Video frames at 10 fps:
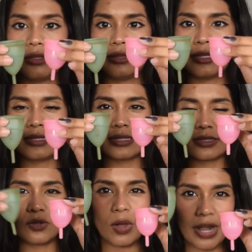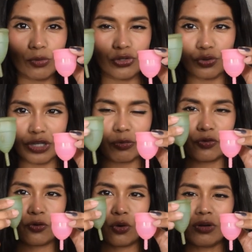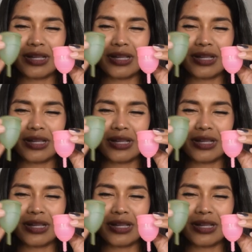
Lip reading: This is the one I was using before.